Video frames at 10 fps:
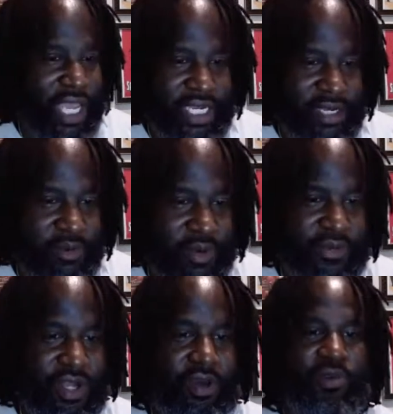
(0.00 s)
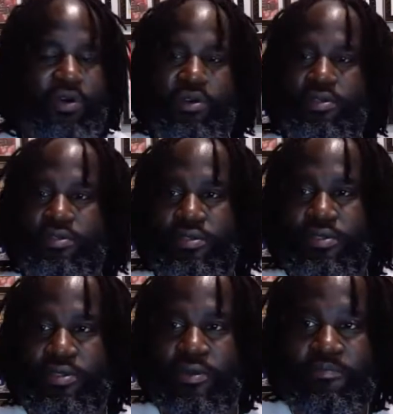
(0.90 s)
ain't in the movie no more.
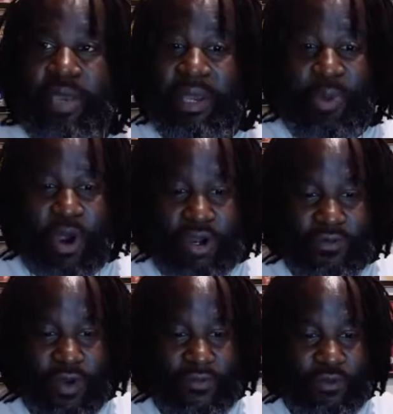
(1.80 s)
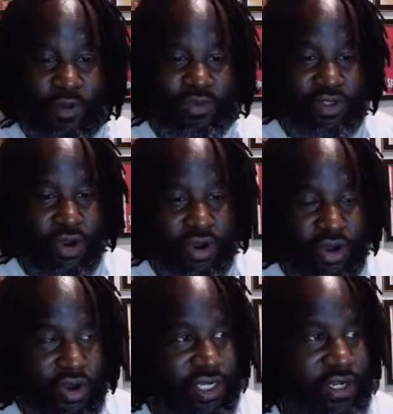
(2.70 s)
Big part of what was going
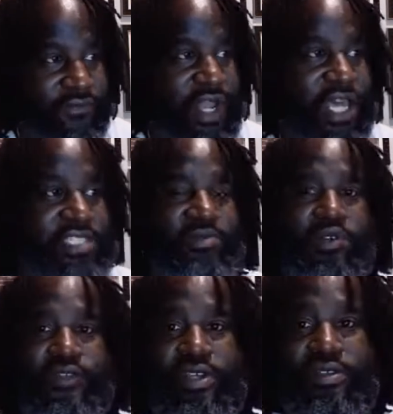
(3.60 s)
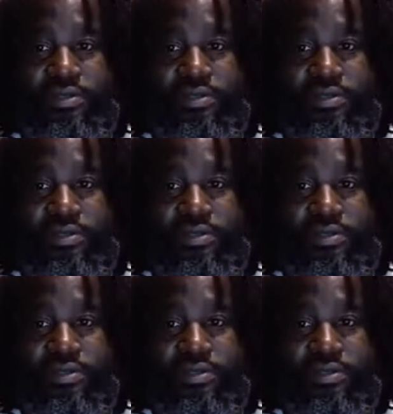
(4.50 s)
on in the Flash movie.